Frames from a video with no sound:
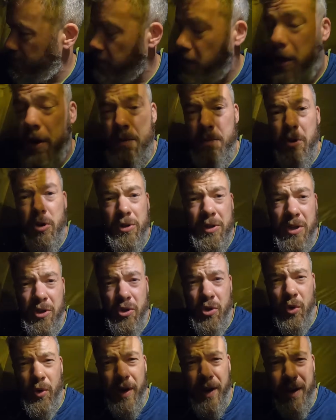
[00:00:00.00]
And I'm not
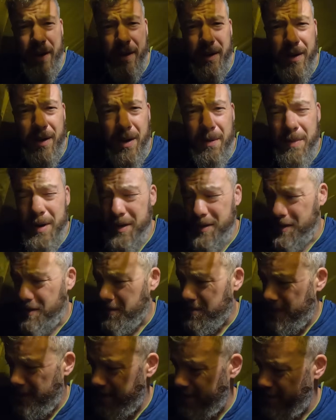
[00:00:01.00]
enjoying it, I must
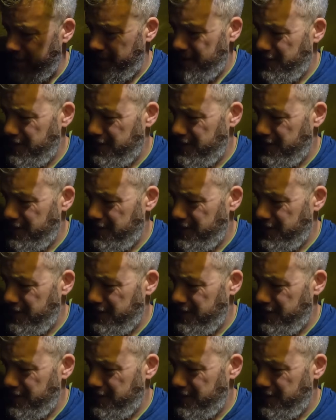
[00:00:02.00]
admit.